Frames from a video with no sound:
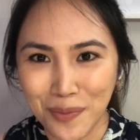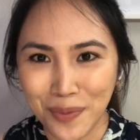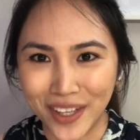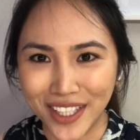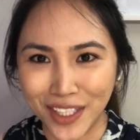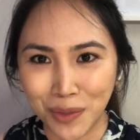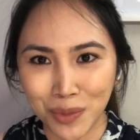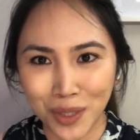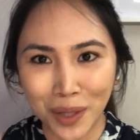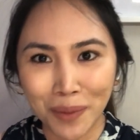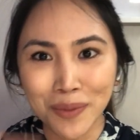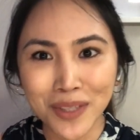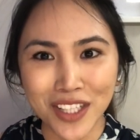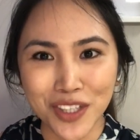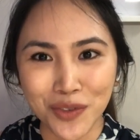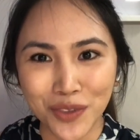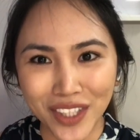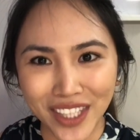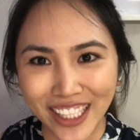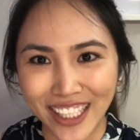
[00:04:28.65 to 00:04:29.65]
but sometimes it's
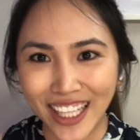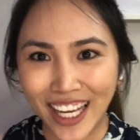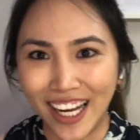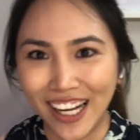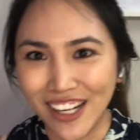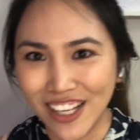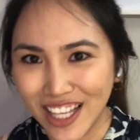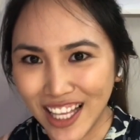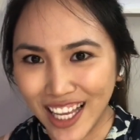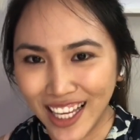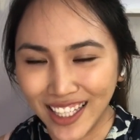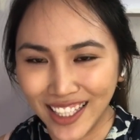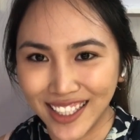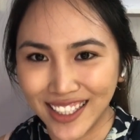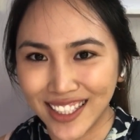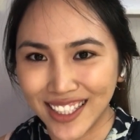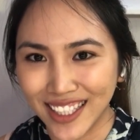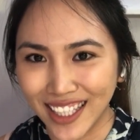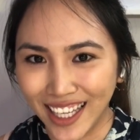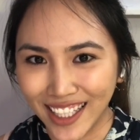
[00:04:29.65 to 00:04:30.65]
really loud and
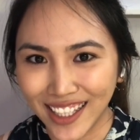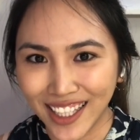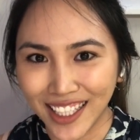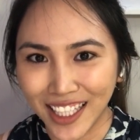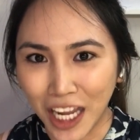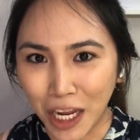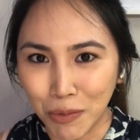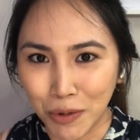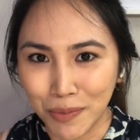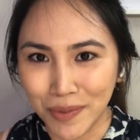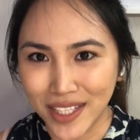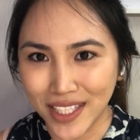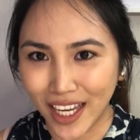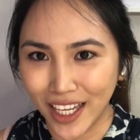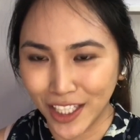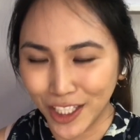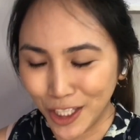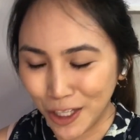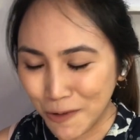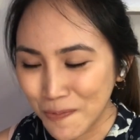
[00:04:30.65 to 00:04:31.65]
it's like the neighbor
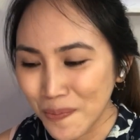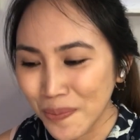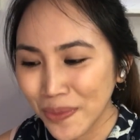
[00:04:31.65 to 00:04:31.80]
beside you.